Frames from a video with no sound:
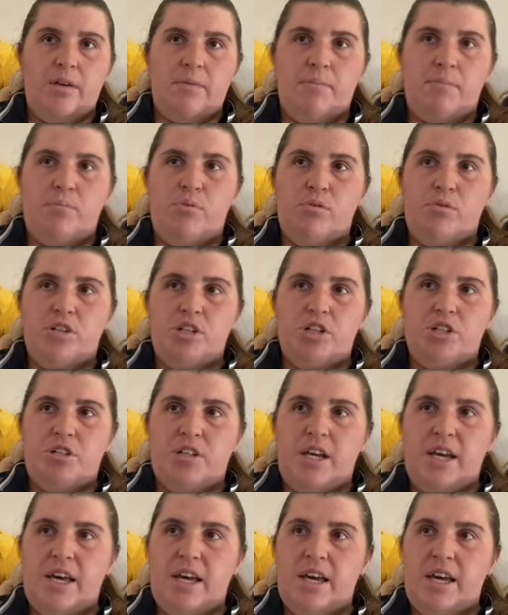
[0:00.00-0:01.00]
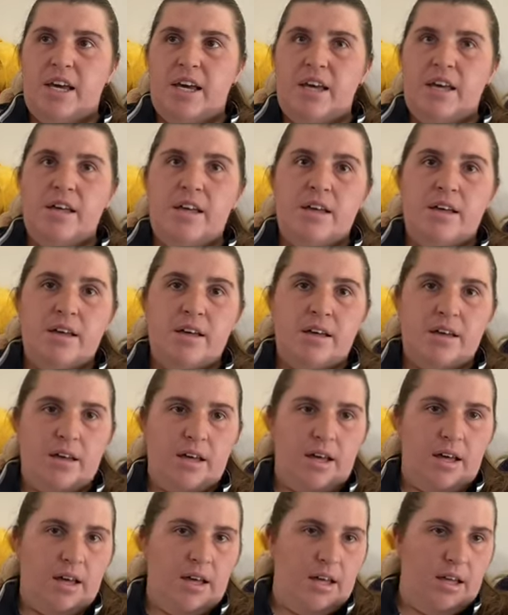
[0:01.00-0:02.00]
Bookshare,
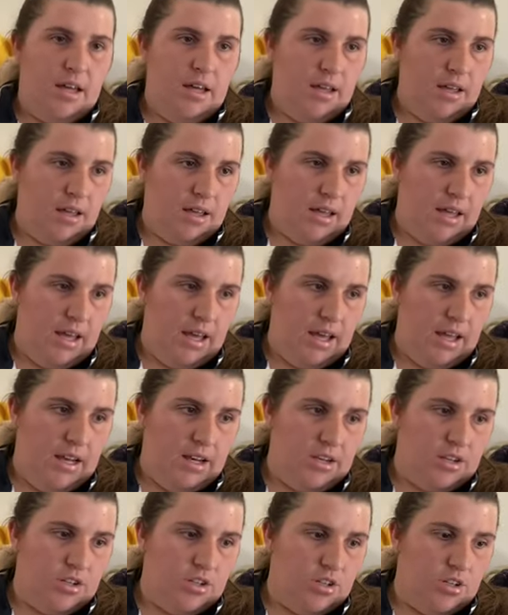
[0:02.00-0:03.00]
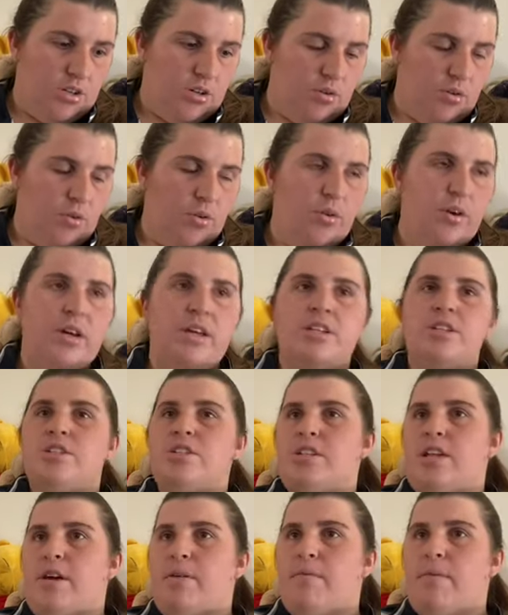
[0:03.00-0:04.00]
and your
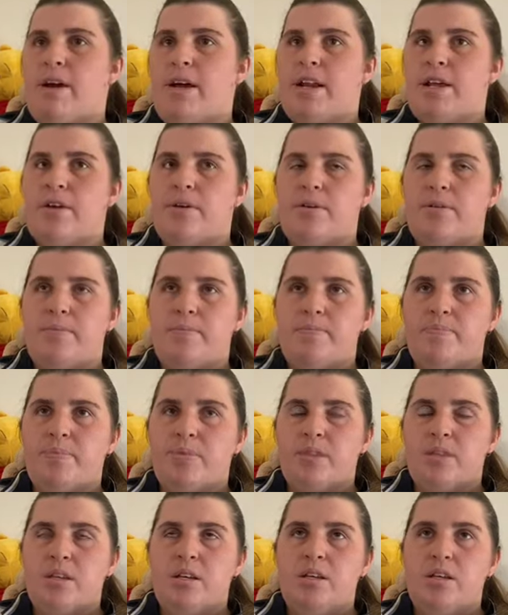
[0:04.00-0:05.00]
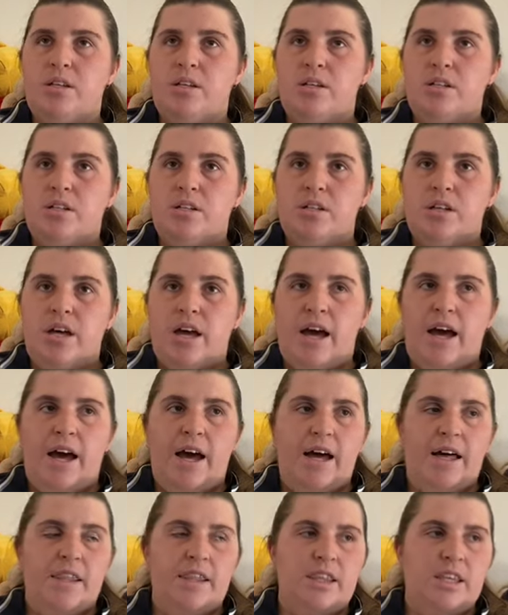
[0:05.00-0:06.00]
internet radio.
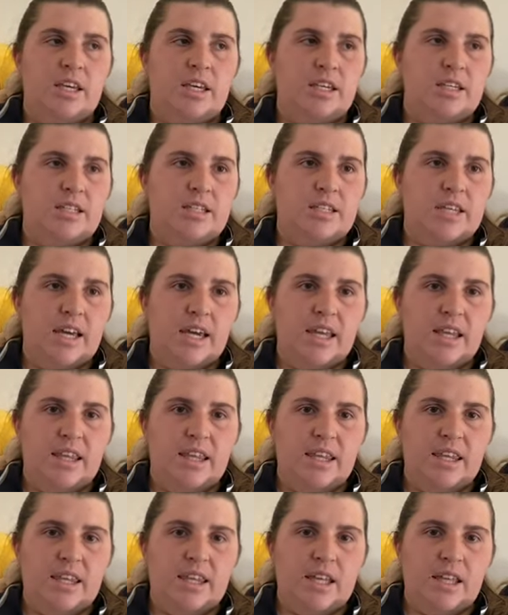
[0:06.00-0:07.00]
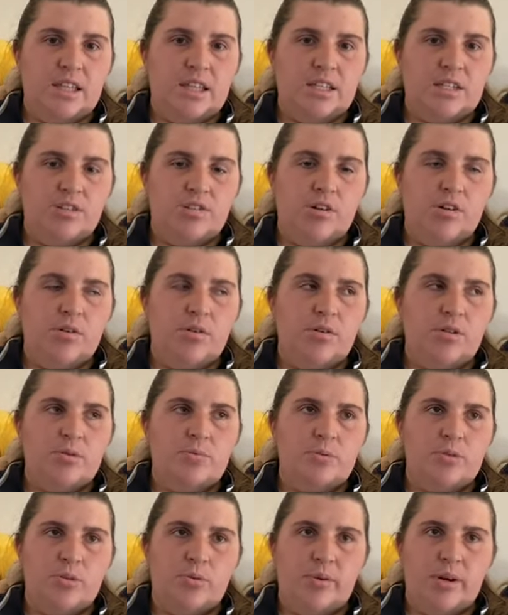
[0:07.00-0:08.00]
The second thing that this toggles
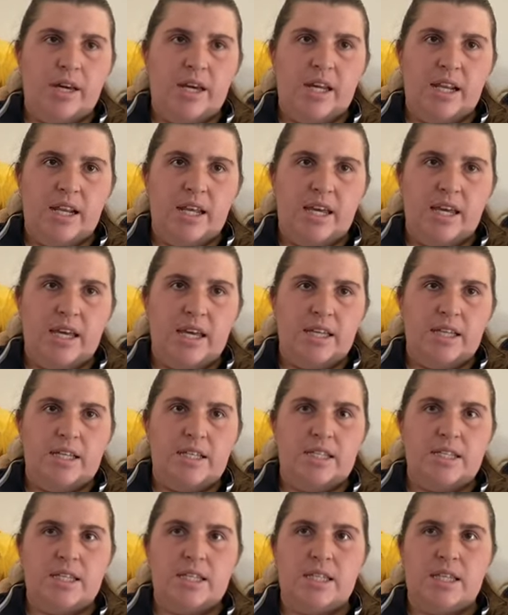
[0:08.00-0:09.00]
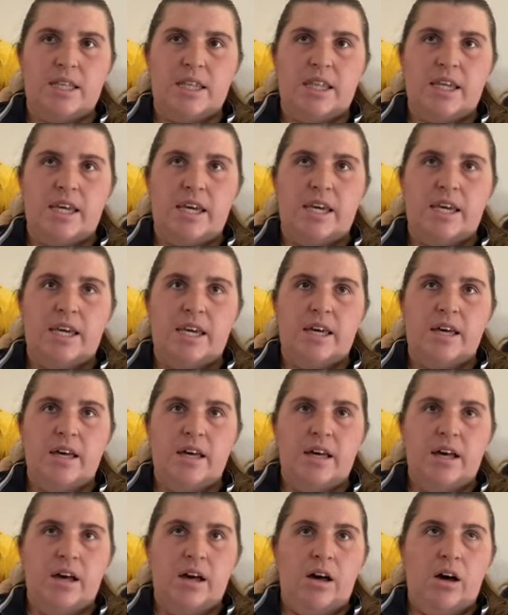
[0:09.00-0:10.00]
between is the
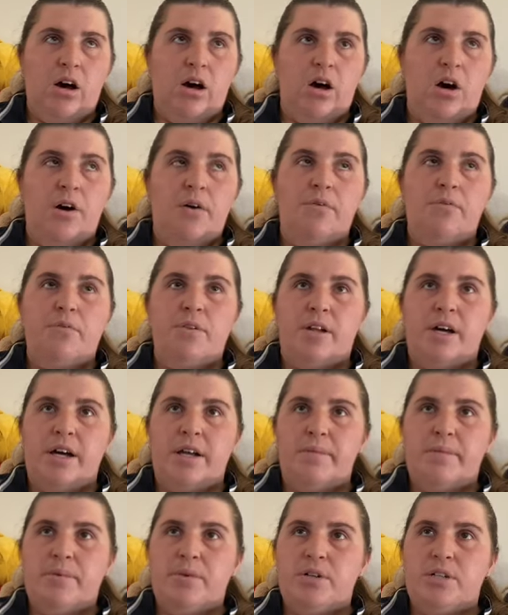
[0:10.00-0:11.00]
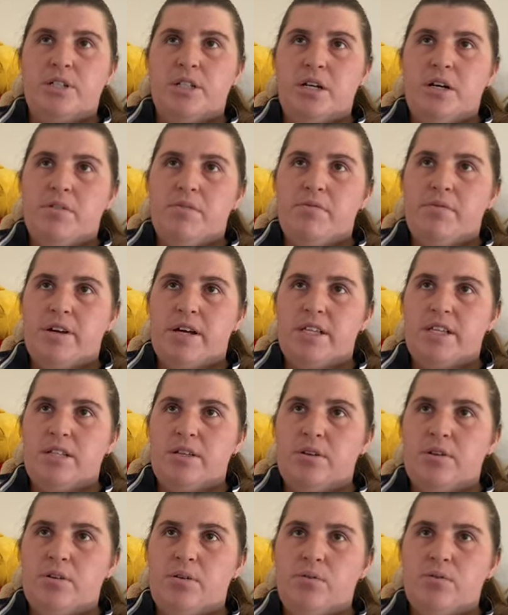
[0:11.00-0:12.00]
offline bookshelf, as it
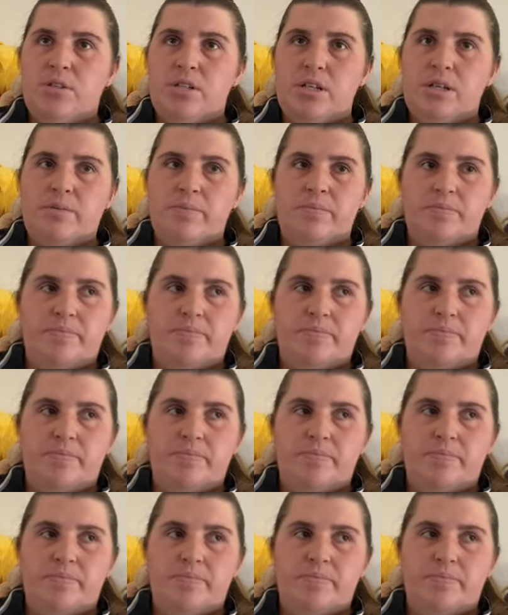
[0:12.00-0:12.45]
calls it.